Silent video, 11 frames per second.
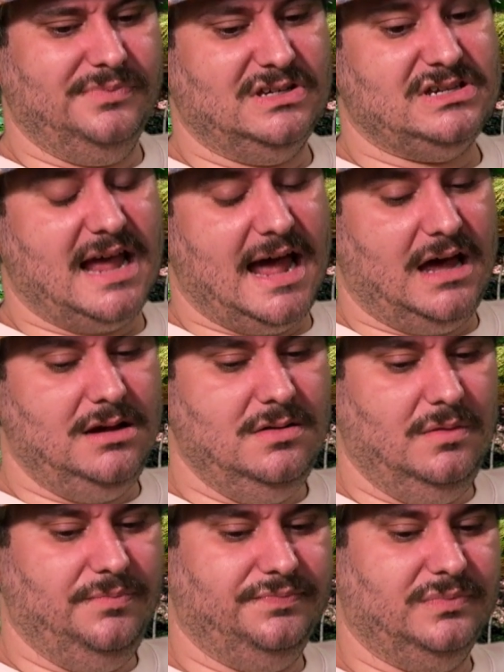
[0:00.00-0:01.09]
sad
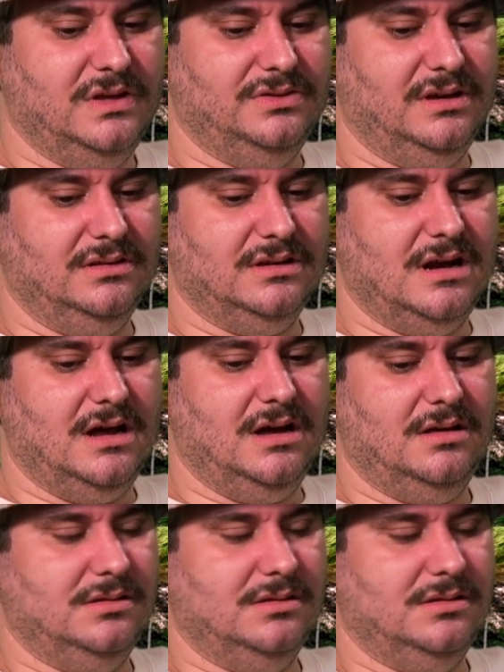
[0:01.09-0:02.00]
to think that I